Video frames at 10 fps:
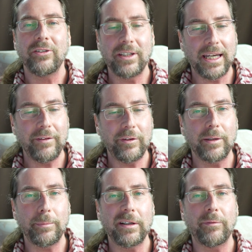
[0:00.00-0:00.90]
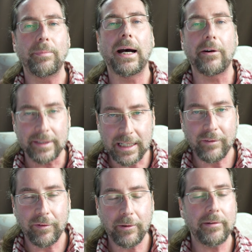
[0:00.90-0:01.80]
gave it a bit of power. Not
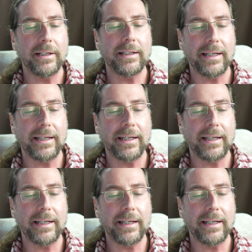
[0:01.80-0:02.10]
floor it,